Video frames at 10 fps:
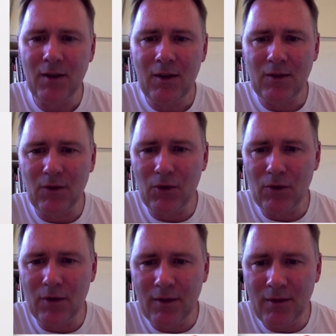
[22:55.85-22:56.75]

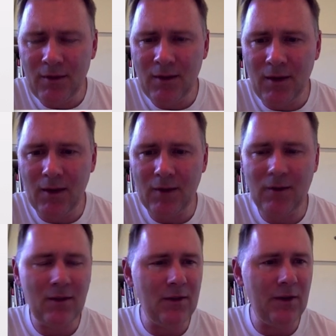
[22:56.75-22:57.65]
So in this
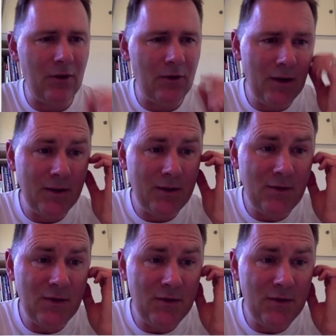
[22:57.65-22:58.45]
case, there are relatively